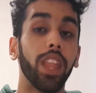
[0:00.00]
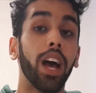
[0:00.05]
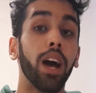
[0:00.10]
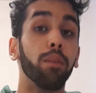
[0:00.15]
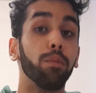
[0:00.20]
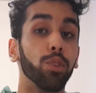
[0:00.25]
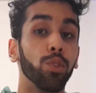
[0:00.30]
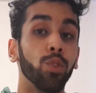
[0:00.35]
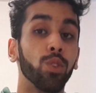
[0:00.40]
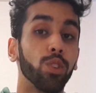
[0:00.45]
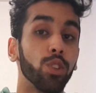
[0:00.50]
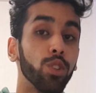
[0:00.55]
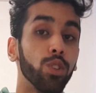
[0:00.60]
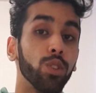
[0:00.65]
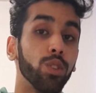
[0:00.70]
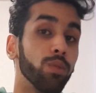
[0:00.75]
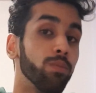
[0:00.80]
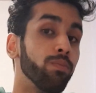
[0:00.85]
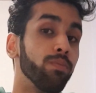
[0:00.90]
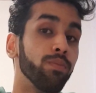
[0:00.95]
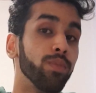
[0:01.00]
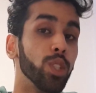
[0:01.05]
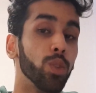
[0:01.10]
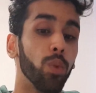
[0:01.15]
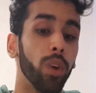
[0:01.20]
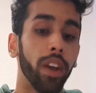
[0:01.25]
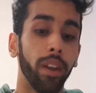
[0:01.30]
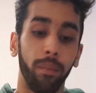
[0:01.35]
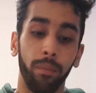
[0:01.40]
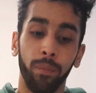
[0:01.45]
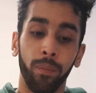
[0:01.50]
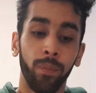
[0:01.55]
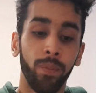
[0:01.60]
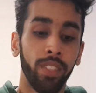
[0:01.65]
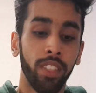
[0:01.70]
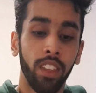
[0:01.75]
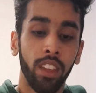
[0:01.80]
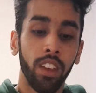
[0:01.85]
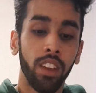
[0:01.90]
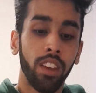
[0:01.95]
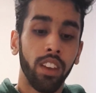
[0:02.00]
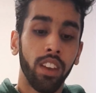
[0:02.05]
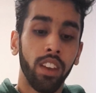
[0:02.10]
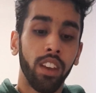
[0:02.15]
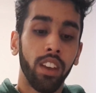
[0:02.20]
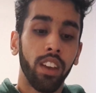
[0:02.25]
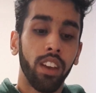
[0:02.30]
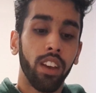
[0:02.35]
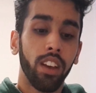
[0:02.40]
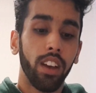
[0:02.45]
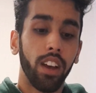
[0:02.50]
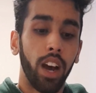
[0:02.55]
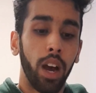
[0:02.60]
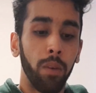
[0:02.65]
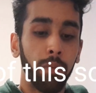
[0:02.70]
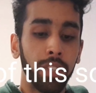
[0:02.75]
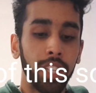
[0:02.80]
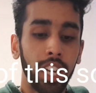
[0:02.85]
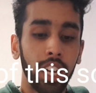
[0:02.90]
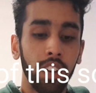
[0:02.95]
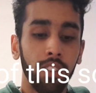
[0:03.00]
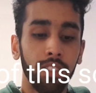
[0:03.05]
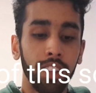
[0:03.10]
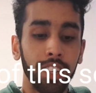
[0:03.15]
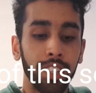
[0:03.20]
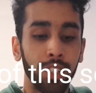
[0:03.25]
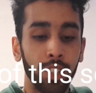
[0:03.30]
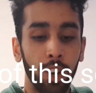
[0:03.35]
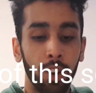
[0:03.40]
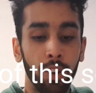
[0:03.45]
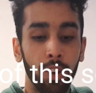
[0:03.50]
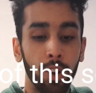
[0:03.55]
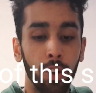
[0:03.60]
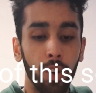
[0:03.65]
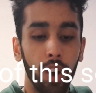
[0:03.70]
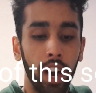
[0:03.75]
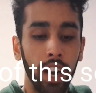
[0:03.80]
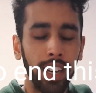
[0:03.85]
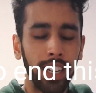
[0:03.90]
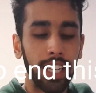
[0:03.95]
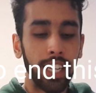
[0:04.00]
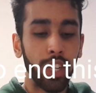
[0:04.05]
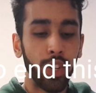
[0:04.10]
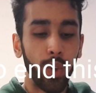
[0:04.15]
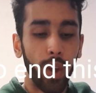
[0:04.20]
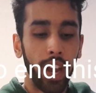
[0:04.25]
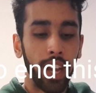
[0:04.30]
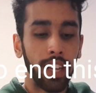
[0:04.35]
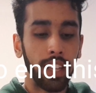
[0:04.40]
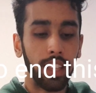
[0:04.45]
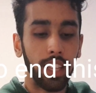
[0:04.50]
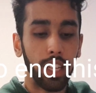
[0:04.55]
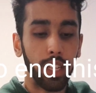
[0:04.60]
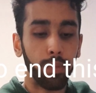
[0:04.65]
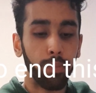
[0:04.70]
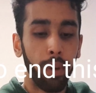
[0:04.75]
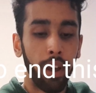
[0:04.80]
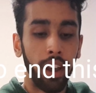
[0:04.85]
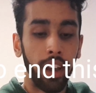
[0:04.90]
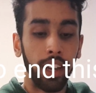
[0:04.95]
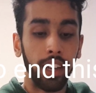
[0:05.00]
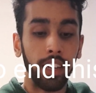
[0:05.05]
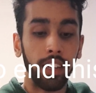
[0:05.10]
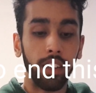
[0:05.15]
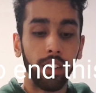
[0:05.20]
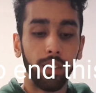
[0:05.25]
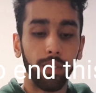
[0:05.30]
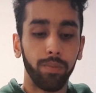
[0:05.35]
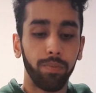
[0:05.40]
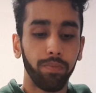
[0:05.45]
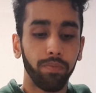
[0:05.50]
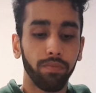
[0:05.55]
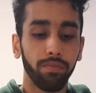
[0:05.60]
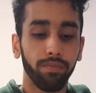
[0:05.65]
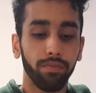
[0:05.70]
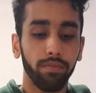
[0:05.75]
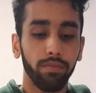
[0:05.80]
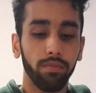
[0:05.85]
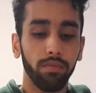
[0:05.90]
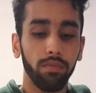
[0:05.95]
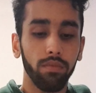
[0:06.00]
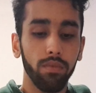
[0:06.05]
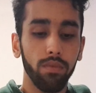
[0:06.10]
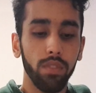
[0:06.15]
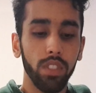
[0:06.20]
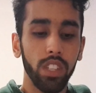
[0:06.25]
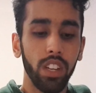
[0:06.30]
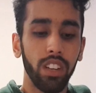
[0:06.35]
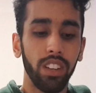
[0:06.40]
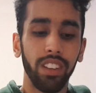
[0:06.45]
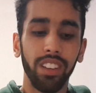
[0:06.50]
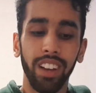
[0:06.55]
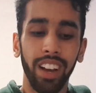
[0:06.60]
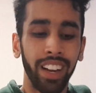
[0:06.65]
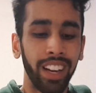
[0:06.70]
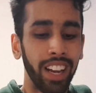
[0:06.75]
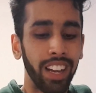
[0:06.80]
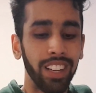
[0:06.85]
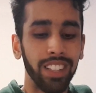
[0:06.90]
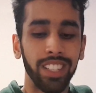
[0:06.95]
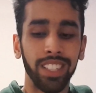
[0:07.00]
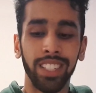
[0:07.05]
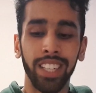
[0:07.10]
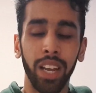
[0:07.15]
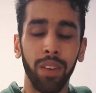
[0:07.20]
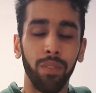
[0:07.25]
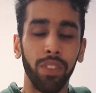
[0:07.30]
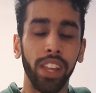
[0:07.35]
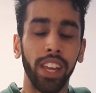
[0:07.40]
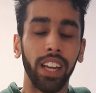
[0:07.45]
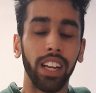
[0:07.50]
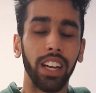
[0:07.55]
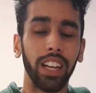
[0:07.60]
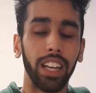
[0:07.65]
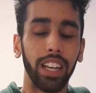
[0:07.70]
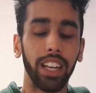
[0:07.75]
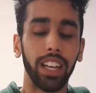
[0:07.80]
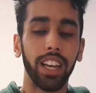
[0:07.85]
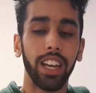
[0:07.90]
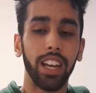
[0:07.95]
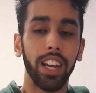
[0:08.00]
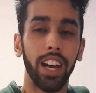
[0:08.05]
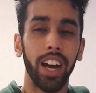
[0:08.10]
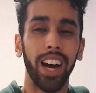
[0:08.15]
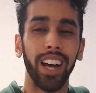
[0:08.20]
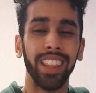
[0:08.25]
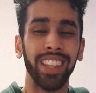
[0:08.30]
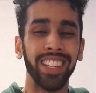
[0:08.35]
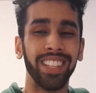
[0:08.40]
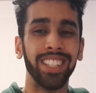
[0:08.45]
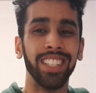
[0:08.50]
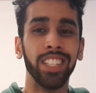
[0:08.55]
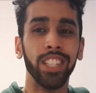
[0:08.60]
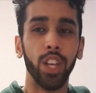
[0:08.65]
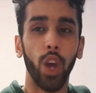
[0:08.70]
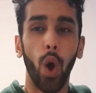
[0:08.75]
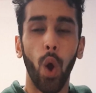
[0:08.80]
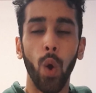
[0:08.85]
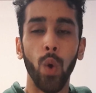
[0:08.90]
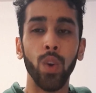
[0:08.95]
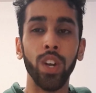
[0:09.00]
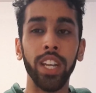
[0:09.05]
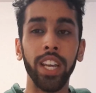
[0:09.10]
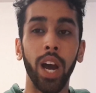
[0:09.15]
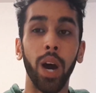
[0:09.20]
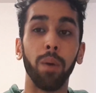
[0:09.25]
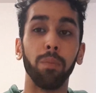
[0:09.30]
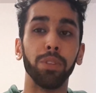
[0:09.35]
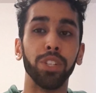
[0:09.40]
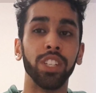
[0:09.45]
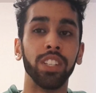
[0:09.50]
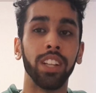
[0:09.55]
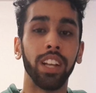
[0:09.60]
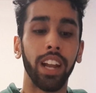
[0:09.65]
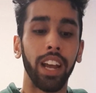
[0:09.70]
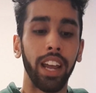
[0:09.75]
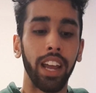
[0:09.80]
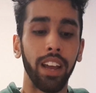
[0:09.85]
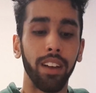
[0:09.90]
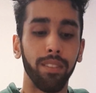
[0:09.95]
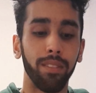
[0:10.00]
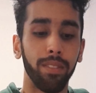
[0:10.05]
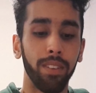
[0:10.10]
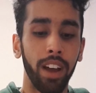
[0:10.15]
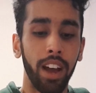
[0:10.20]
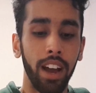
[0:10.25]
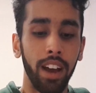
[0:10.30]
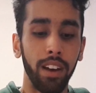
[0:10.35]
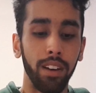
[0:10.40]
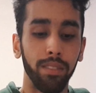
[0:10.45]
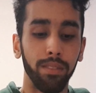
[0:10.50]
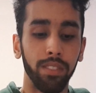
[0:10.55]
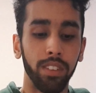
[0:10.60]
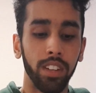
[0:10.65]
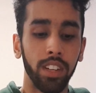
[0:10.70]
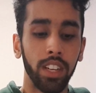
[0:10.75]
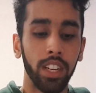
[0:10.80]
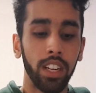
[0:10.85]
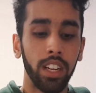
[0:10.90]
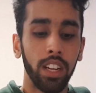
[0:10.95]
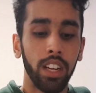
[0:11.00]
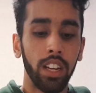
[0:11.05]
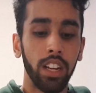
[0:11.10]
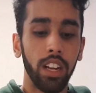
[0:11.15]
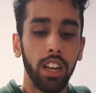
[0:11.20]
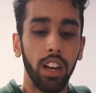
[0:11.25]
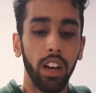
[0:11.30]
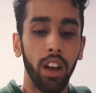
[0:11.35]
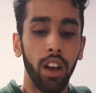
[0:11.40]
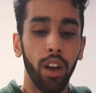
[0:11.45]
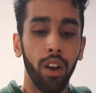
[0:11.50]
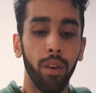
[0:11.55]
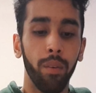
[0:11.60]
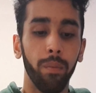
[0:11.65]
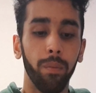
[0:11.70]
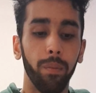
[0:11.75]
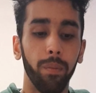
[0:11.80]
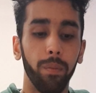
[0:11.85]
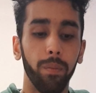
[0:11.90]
gonna talk to you. Just wait. I'm sick of this sorrow. I need to end this pain. Again, it's the same thing. Like, this is the only option that I have. I